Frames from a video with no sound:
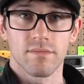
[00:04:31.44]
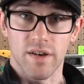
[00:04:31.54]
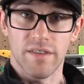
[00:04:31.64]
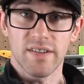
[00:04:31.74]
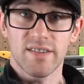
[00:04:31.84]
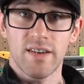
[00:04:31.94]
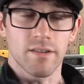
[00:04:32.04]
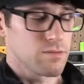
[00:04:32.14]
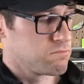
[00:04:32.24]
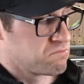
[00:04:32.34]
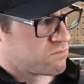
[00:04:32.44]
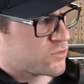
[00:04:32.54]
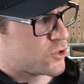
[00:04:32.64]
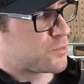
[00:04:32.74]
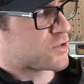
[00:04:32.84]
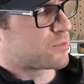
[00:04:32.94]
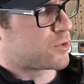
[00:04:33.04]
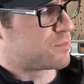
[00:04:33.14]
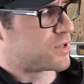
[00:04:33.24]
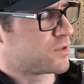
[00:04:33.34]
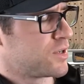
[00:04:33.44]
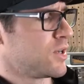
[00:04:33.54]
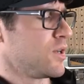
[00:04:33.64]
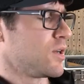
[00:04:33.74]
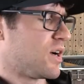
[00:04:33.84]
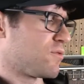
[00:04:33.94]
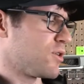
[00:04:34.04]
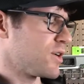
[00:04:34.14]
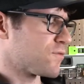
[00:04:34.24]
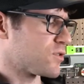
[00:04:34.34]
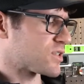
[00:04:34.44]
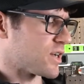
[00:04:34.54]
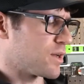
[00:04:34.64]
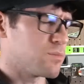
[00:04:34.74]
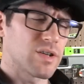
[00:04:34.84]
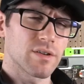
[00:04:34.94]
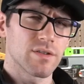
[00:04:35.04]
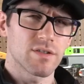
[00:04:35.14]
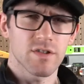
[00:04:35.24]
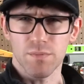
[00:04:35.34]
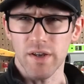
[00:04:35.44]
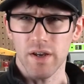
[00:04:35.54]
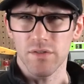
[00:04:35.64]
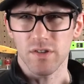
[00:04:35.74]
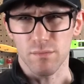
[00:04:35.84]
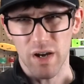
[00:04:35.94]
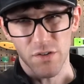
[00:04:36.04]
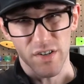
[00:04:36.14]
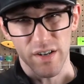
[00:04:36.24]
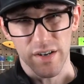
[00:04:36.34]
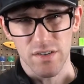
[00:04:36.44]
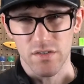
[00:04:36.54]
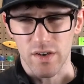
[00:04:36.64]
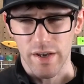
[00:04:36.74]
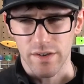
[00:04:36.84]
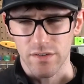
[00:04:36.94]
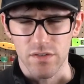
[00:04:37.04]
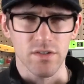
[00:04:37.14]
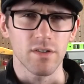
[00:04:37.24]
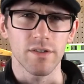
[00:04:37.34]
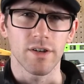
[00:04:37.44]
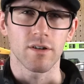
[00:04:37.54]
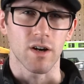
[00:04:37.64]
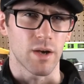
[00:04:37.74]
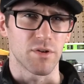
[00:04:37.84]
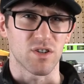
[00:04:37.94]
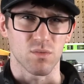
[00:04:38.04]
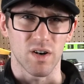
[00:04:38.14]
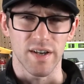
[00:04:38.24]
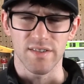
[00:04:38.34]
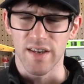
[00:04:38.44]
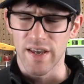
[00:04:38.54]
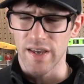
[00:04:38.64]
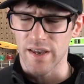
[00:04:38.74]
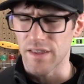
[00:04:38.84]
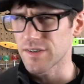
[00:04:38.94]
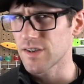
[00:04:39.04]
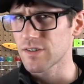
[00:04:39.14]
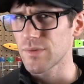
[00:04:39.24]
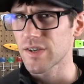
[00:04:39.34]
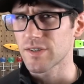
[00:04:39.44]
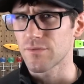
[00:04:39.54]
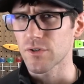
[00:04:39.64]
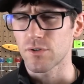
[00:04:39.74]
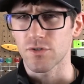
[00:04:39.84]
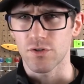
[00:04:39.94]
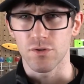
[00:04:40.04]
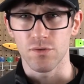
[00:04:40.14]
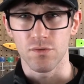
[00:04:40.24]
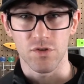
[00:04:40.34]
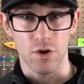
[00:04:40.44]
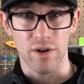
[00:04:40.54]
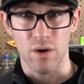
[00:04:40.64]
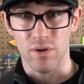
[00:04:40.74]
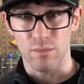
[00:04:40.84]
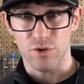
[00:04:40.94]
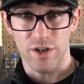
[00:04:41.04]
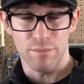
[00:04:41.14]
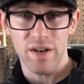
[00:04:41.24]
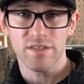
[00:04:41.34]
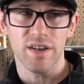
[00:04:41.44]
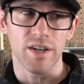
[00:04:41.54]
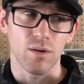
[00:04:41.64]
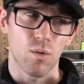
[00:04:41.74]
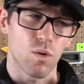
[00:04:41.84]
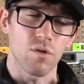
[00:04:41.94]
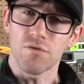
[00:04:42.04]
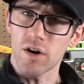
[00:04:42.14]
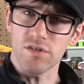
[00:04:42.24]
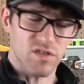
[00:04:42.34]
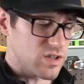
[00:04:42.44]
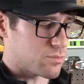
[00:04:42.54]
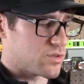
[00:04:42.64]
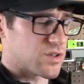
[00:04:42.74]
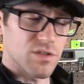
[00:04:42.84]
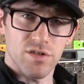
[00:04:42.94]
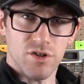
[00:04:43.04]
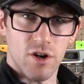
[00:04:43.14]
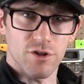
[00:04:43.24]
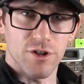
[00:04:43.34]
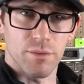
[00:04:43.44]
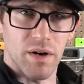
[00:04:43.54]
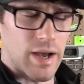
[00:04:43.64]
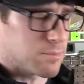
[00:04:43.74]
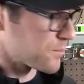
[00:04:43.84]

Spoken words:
And that's it. Super simple build. I've wanted it for a time because despite having some mild tinnitus, I can still hear high-pitched whines, and that does make it difficult to zone out when I'm trying to meditate or fall asleep with this charger nearby.